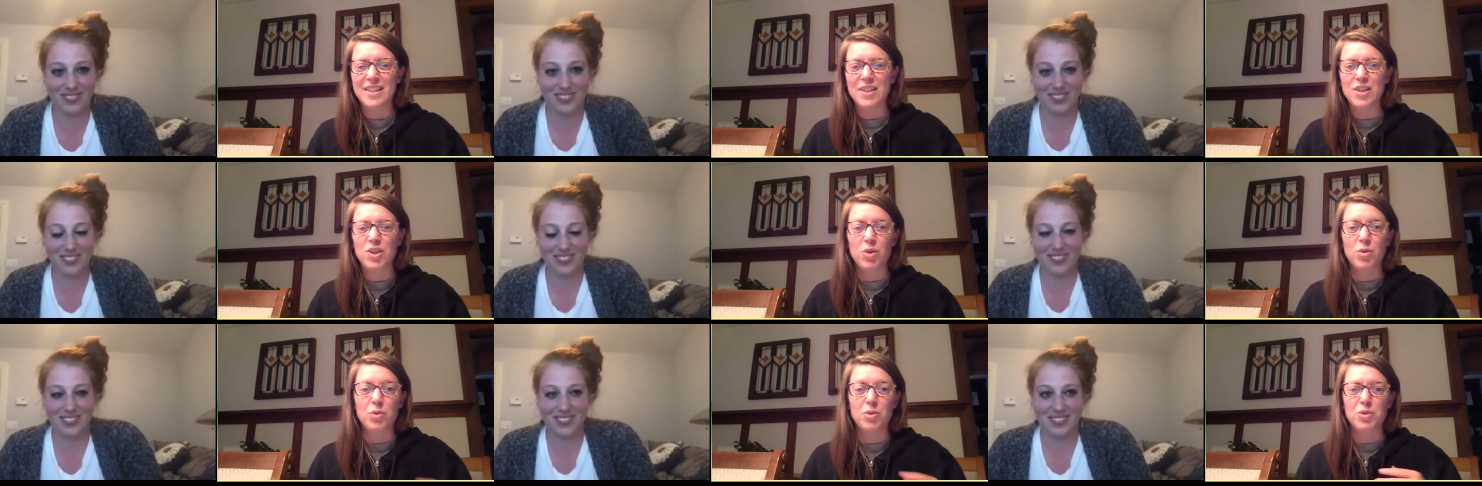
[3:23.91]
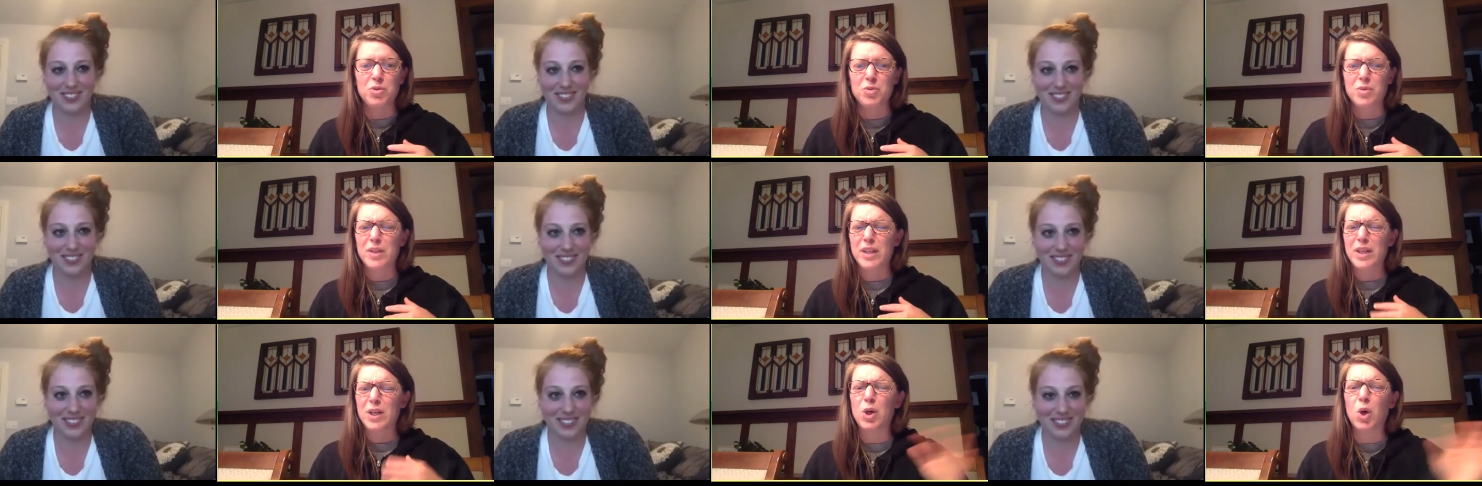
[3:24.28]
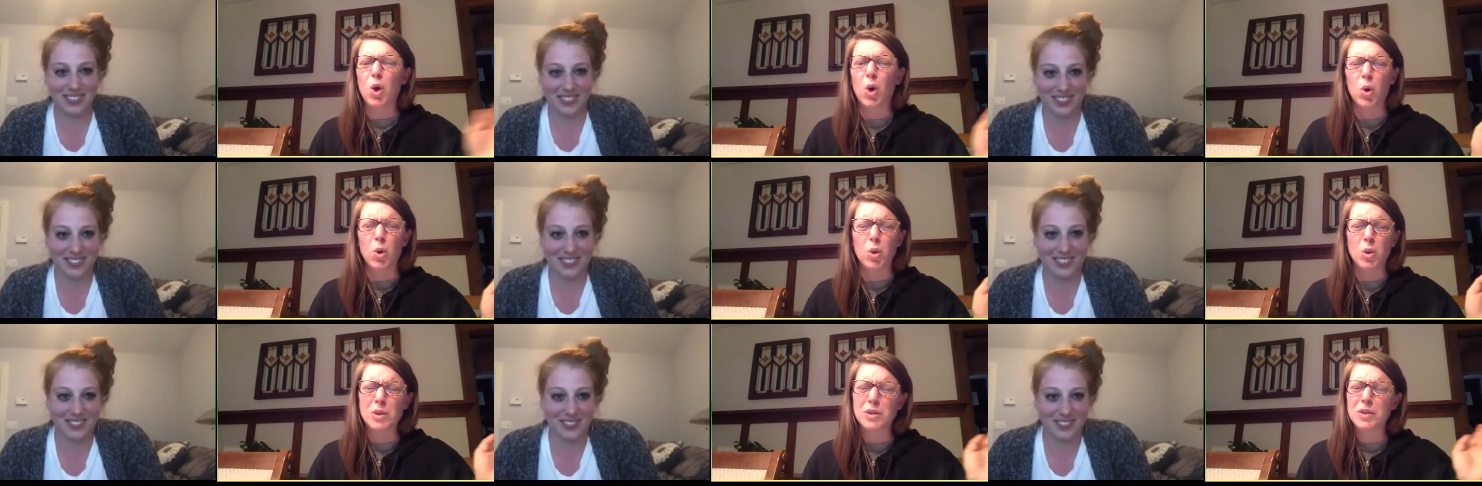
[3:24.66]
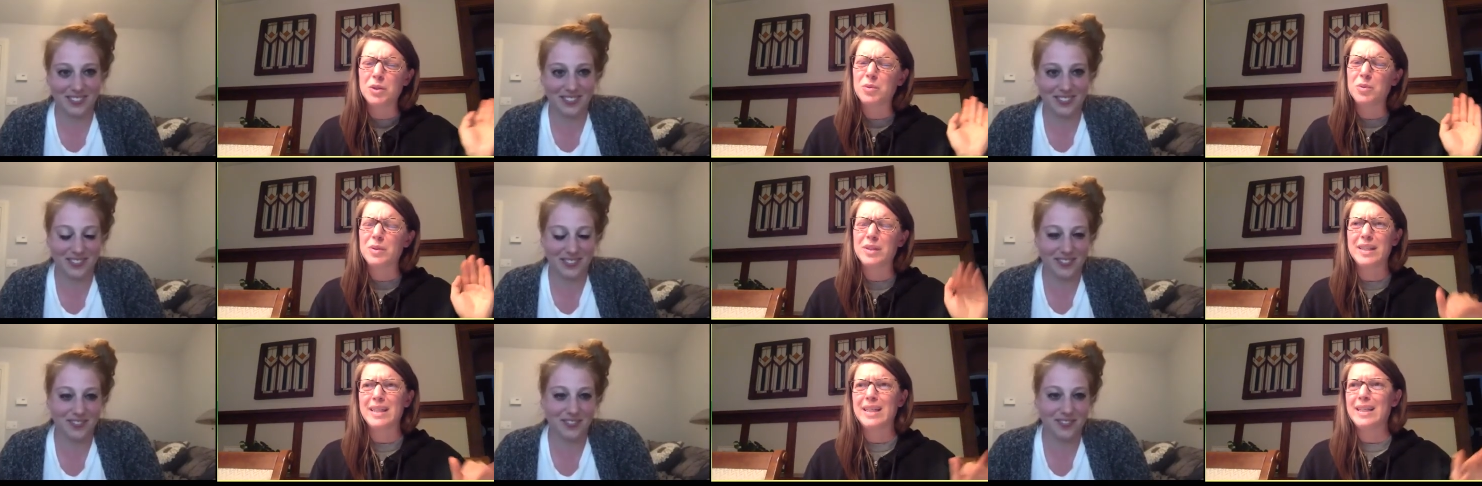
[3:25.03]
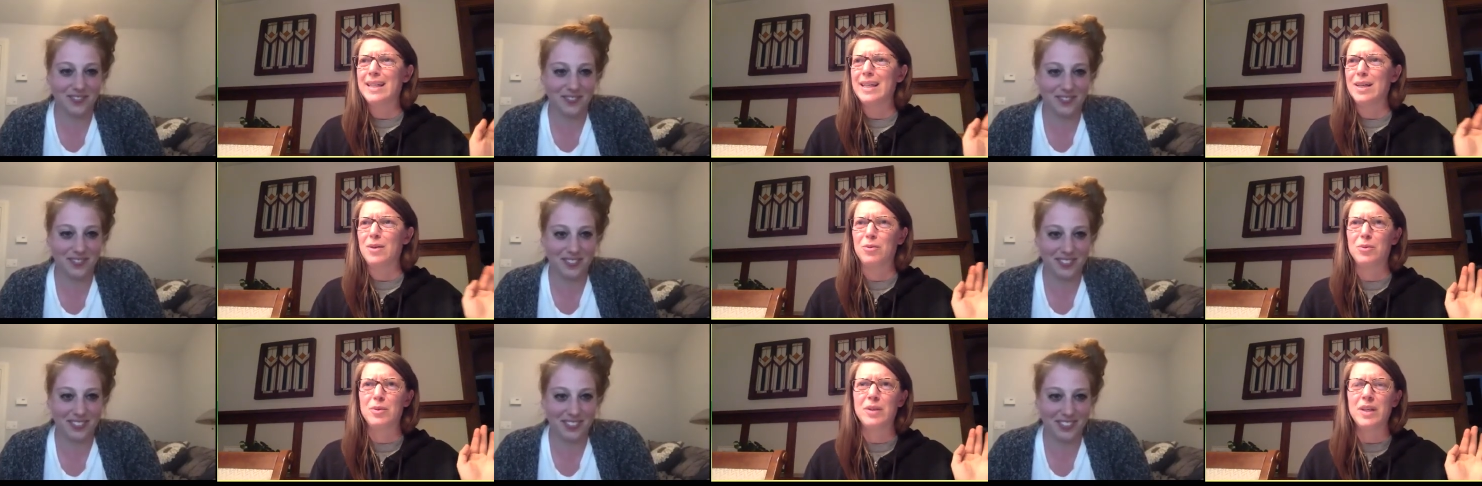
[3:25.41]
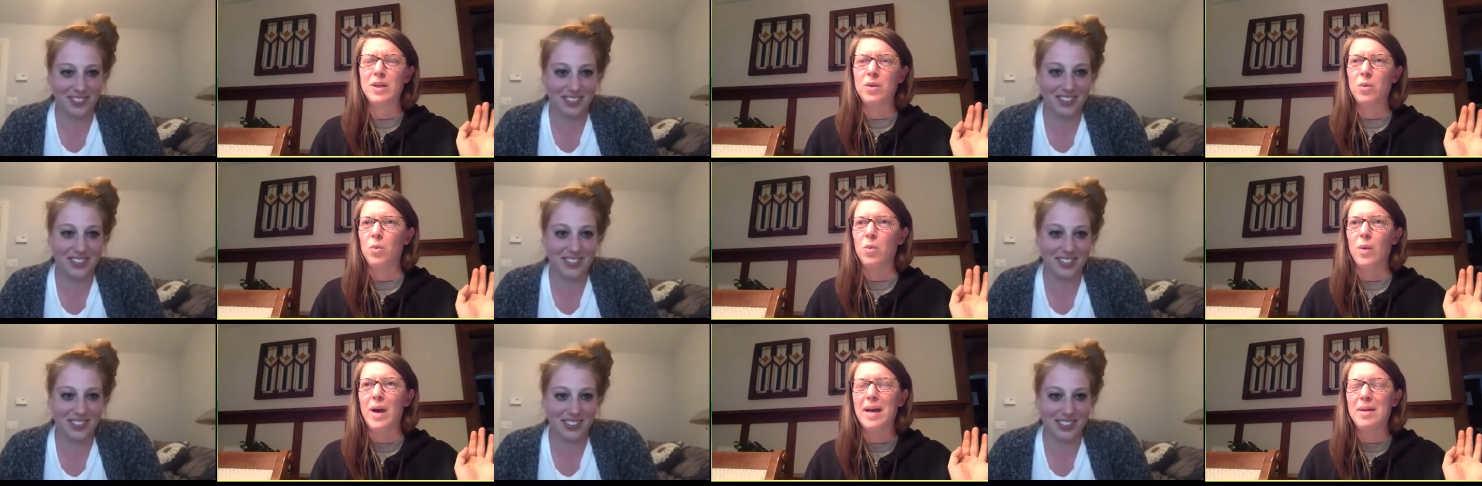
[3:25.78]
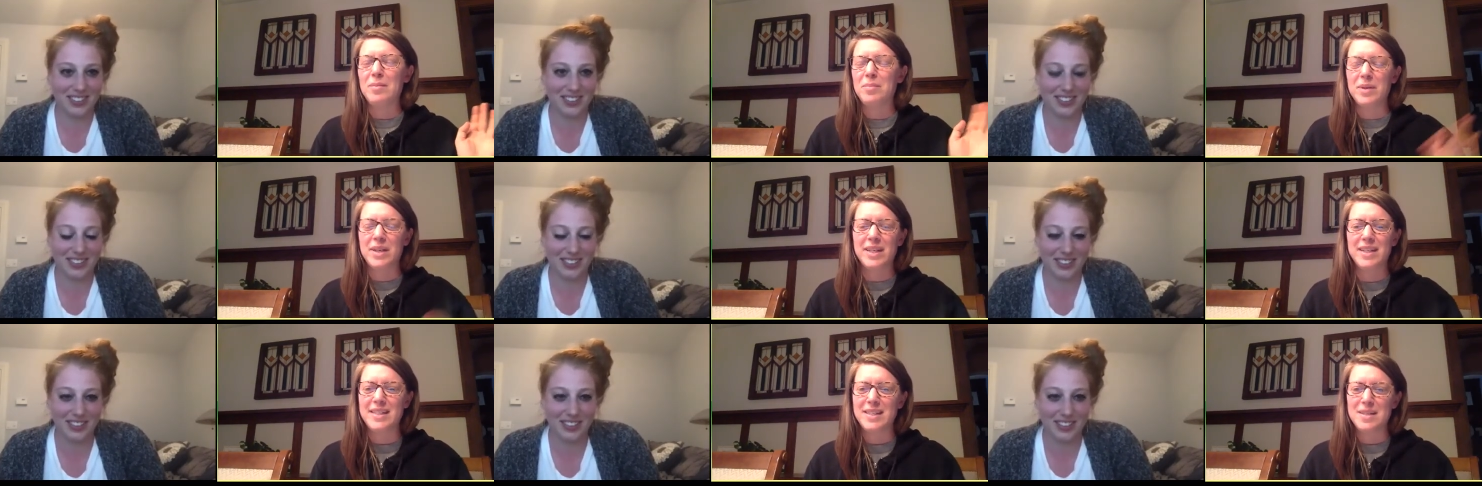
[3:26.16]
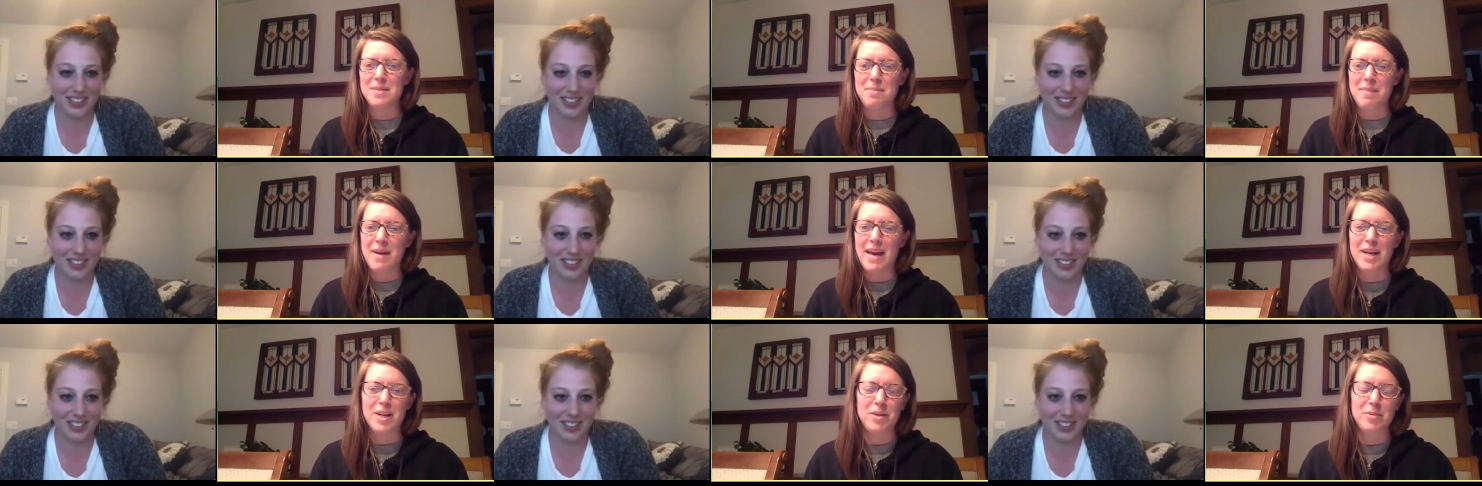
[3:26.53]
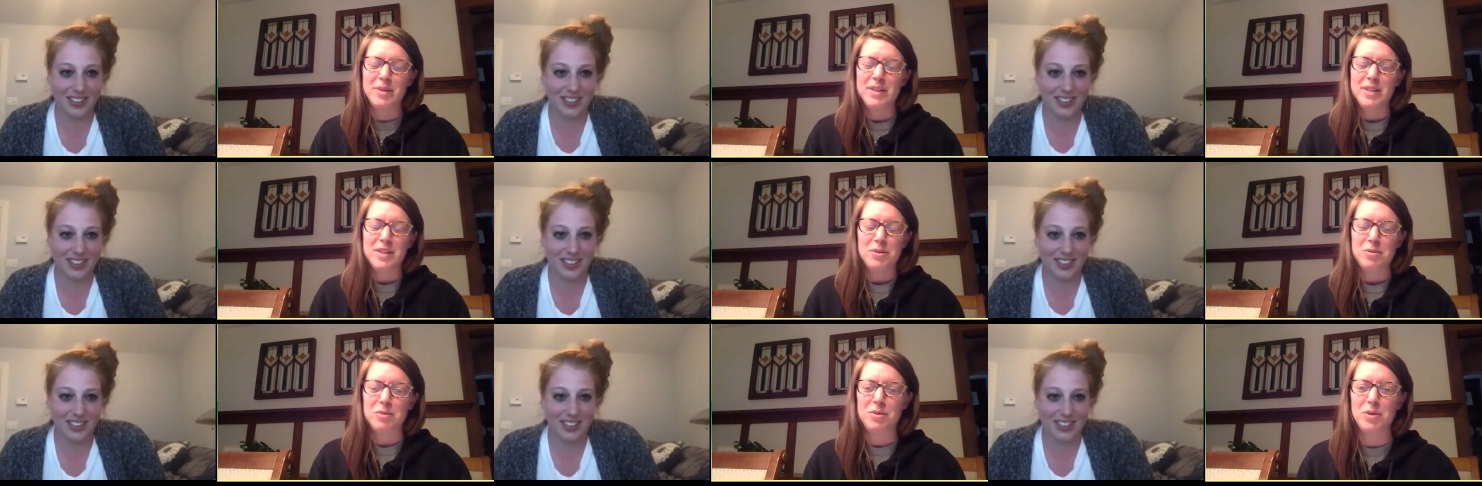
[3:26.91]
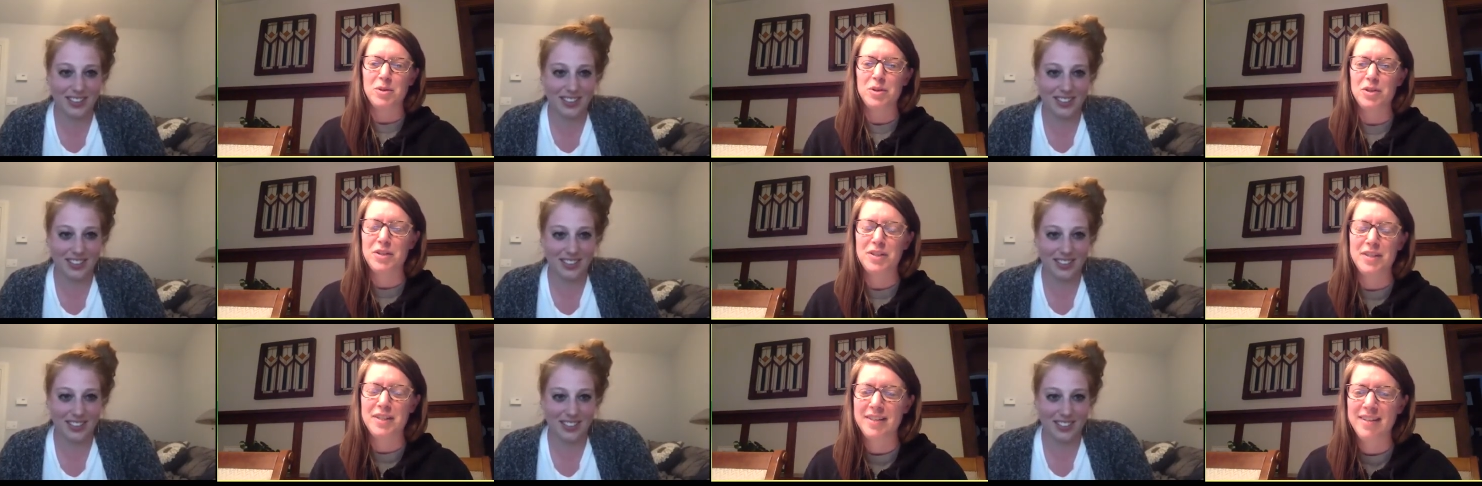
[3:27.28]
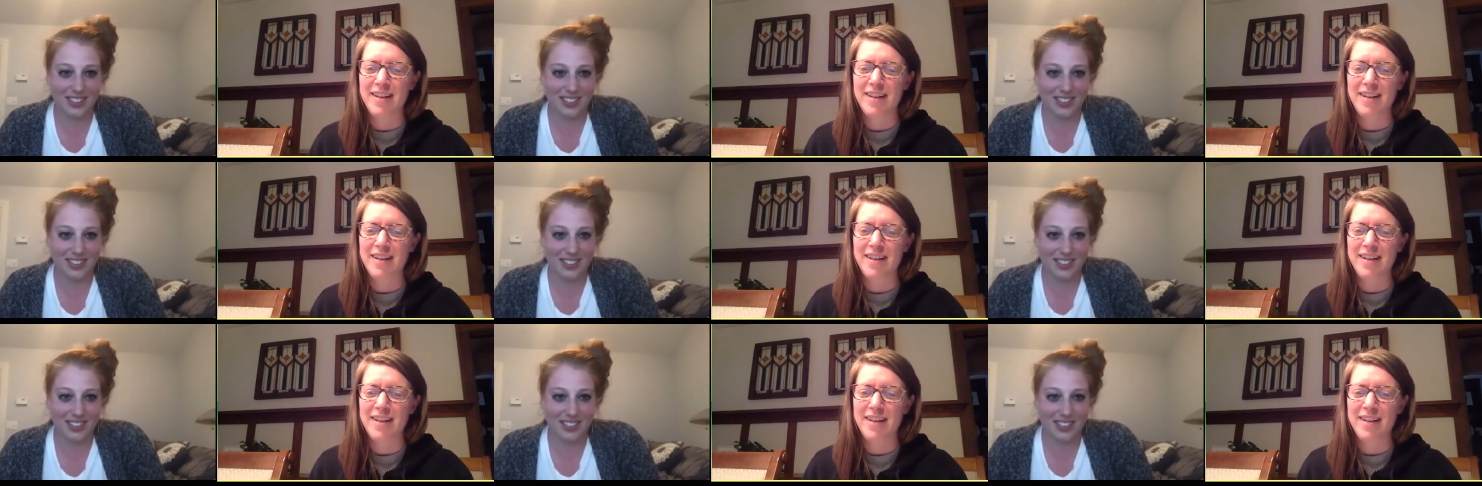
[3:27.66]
Speaker 1: you know it was really cold and really like really wet but it didn't matter because we were just